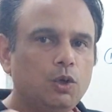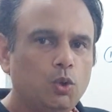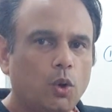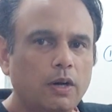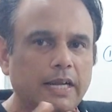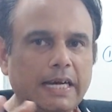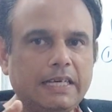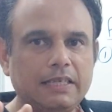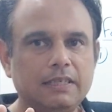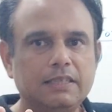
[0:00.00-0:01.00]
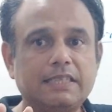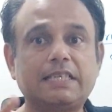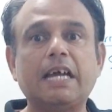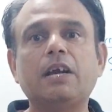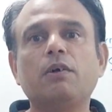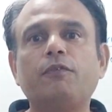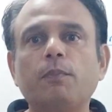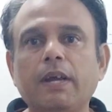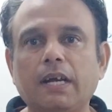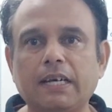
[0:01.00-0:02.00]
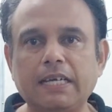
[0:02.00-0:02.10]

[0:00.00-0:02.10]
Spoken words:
don't get scared of omega